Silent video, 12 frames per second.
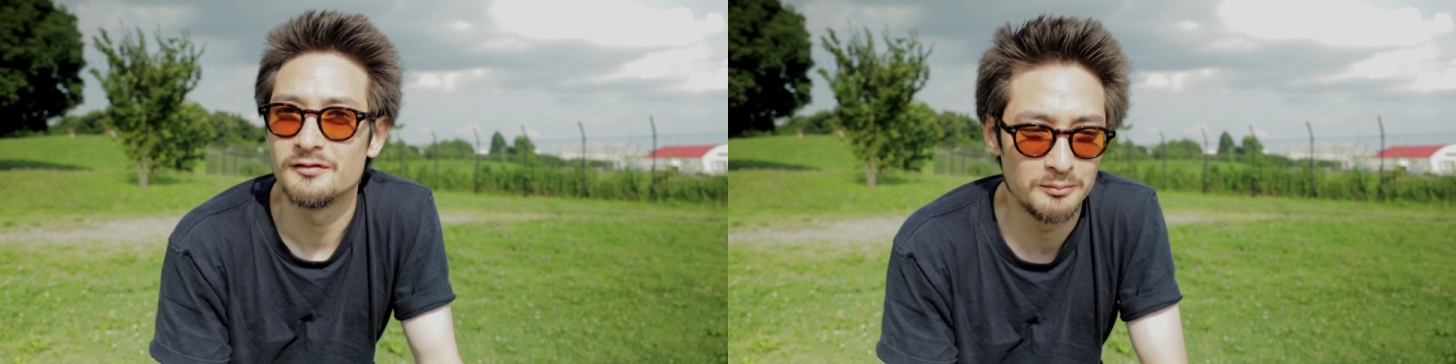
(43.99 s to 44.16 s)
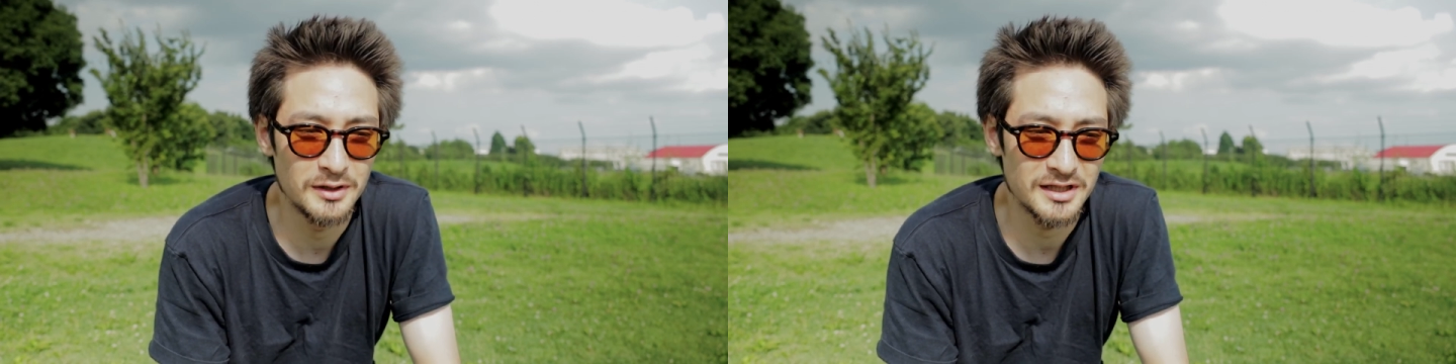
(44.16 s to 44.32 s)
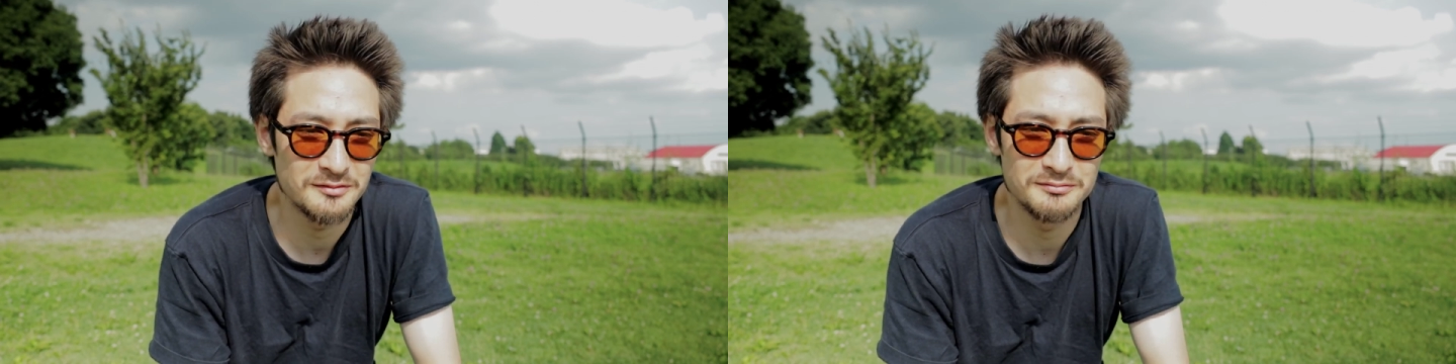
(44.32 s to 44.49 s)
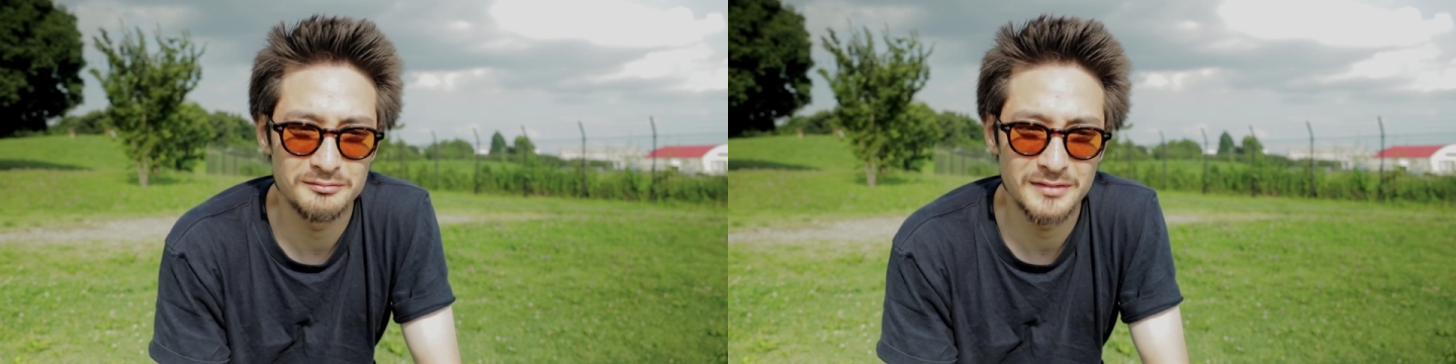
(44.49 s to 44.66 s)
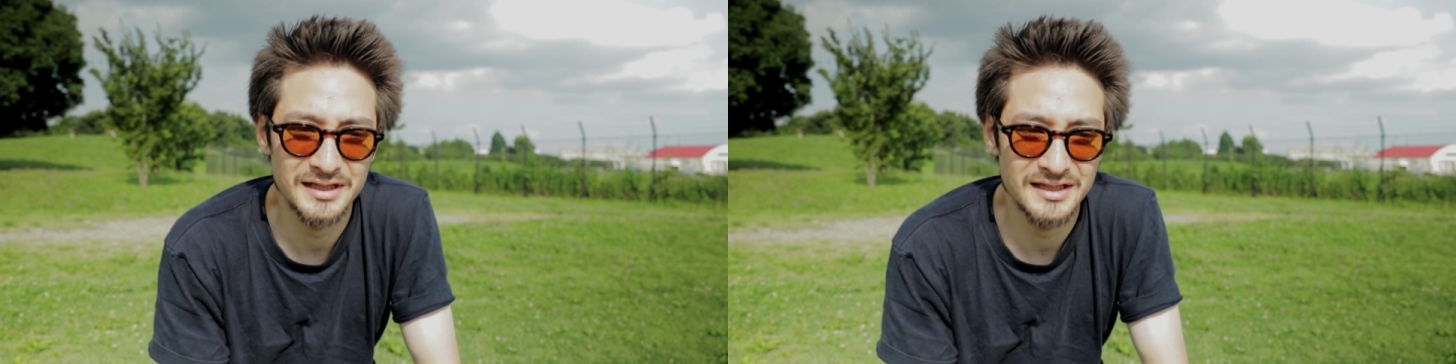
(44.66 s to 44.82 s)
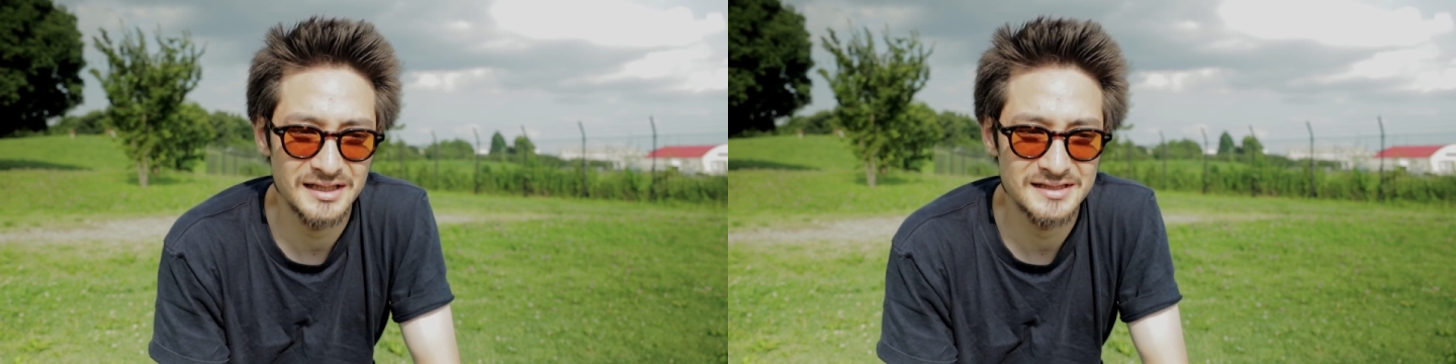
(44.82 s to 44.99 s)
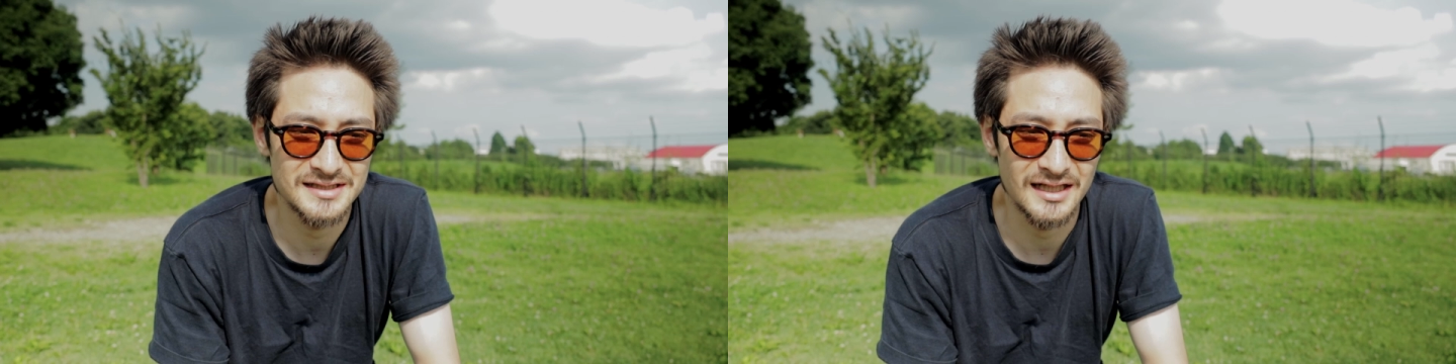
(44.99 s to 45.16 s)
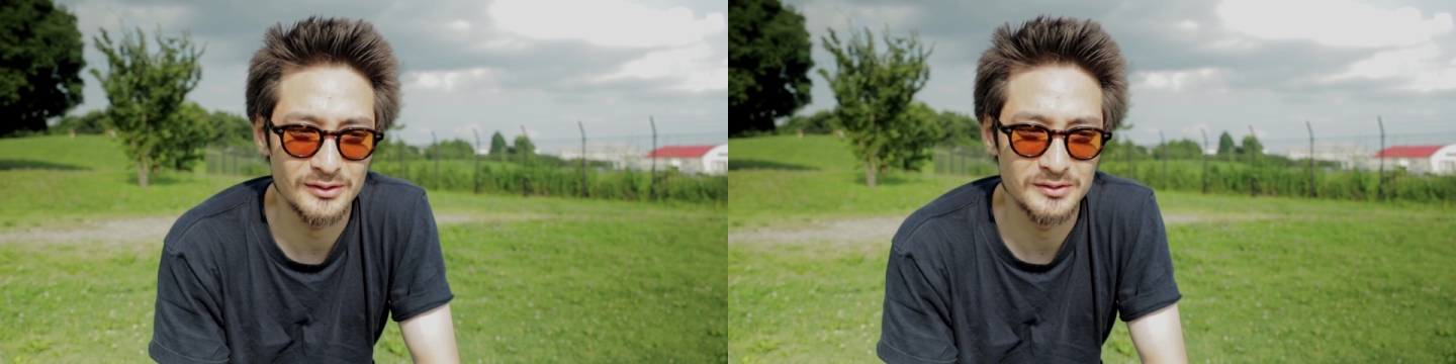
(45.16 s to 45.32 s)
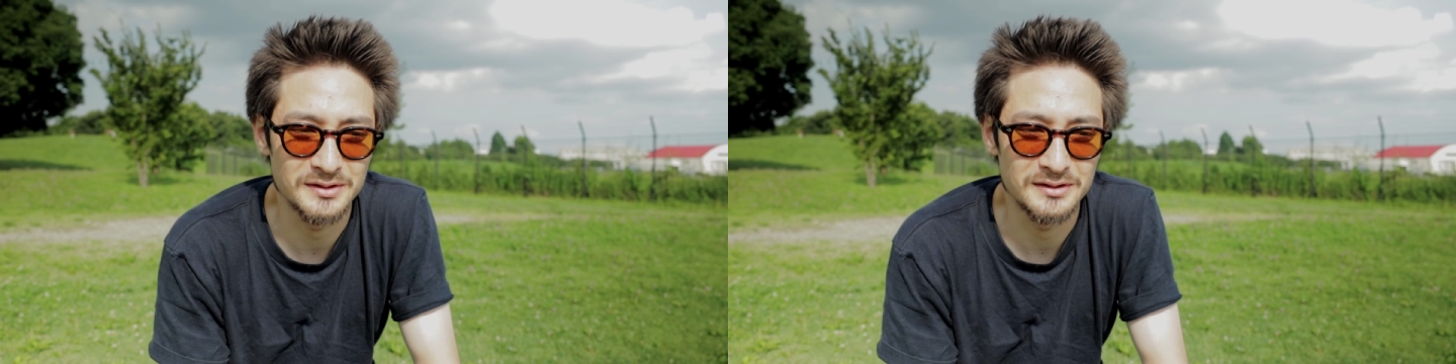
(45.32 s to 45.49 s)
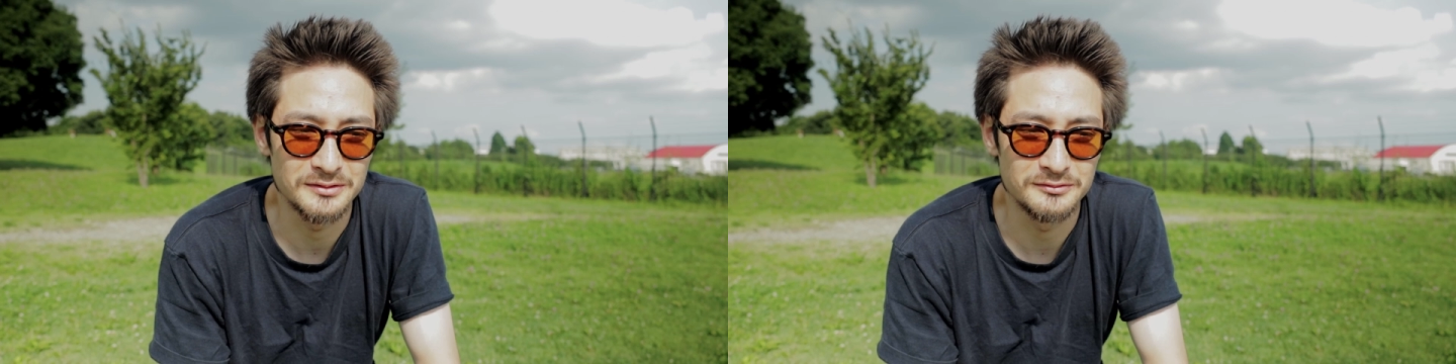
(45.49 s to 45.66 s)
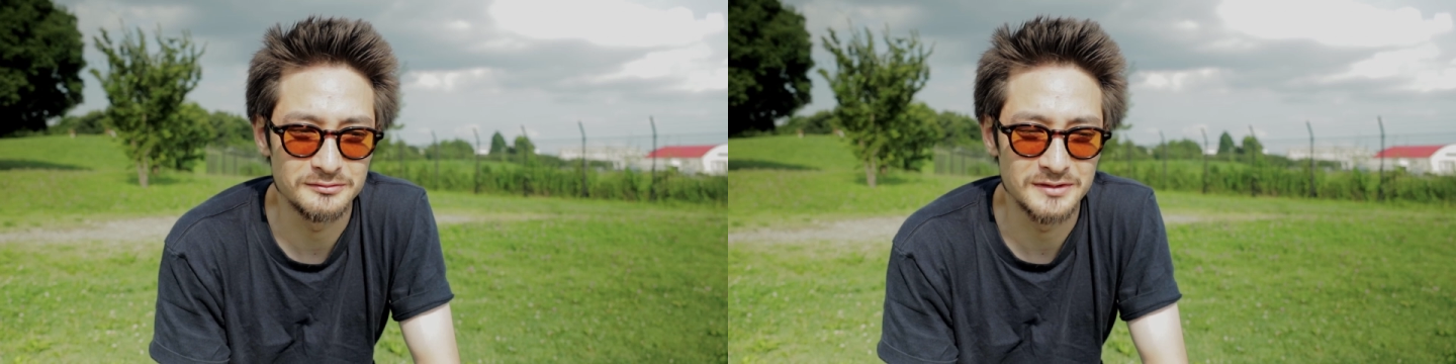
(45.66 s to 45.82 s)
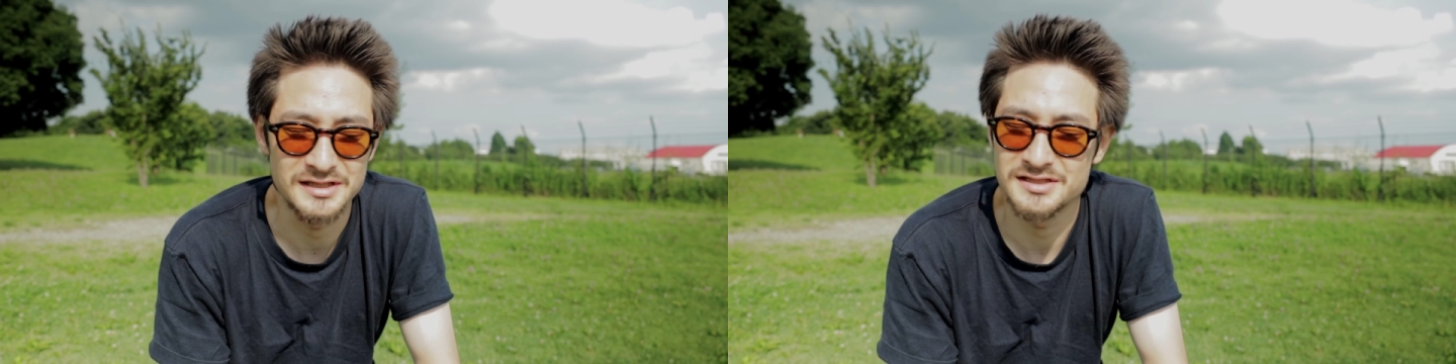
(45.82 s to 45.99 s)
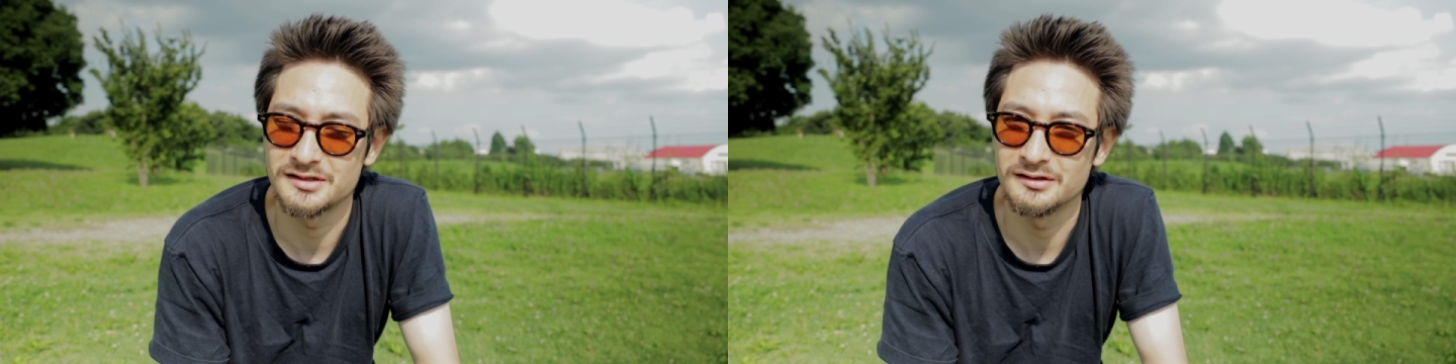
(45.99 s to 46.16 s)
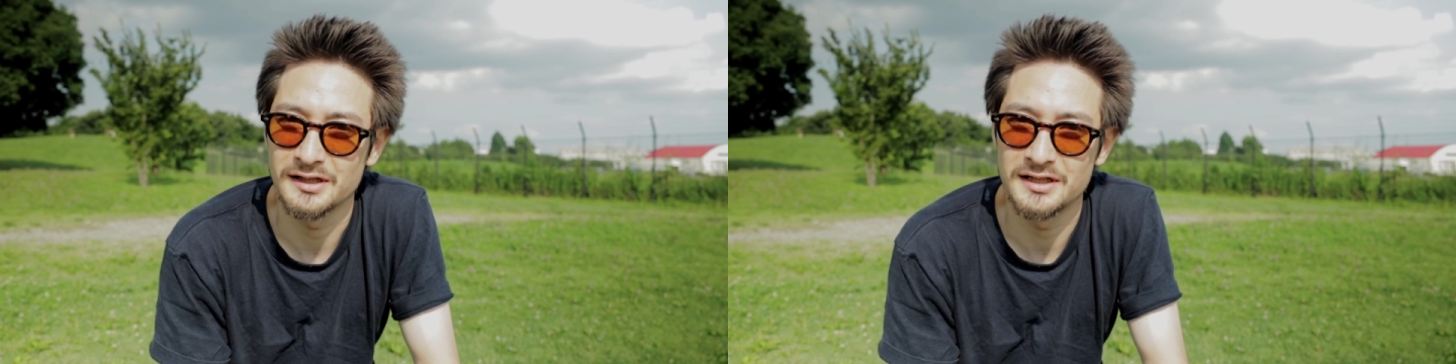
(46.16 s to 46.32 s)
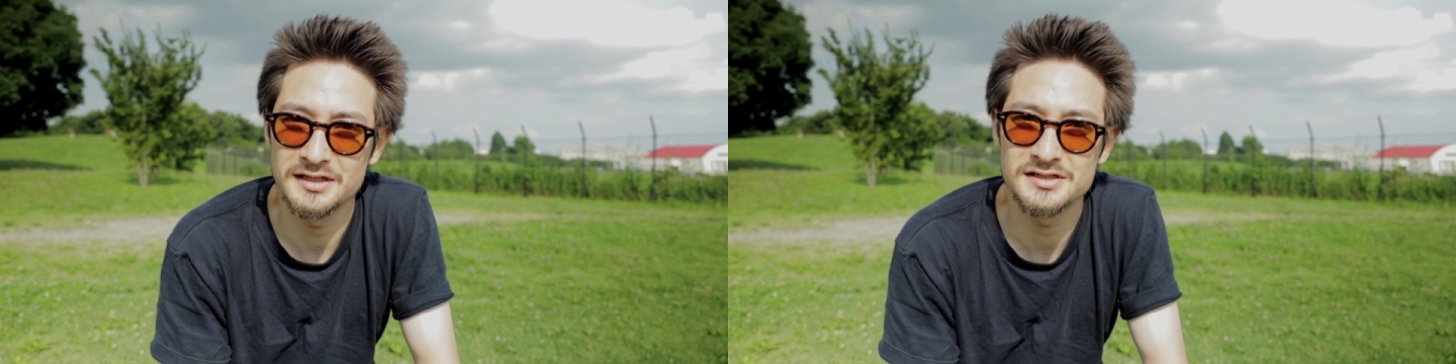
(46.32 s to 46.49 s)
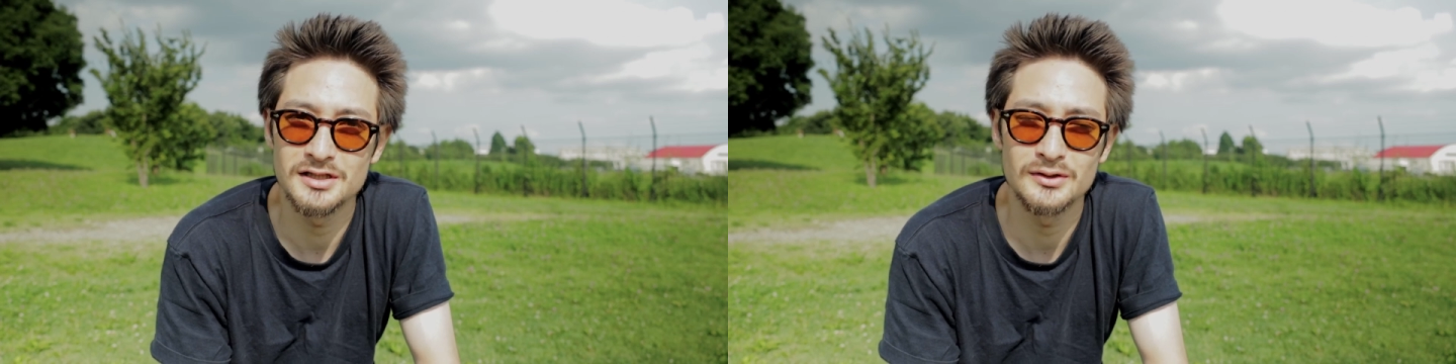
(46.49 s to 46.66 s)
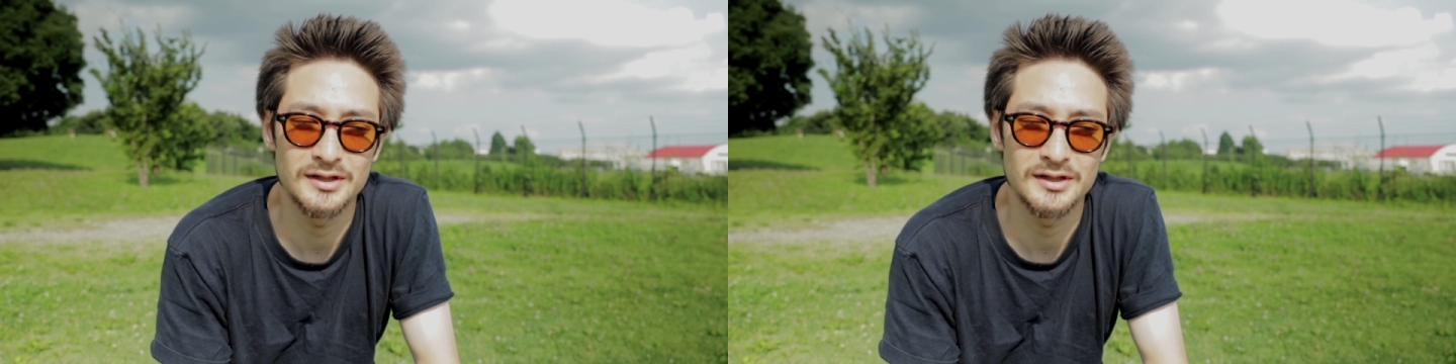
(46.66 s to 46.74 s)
But in my case, I don't necessarily think so,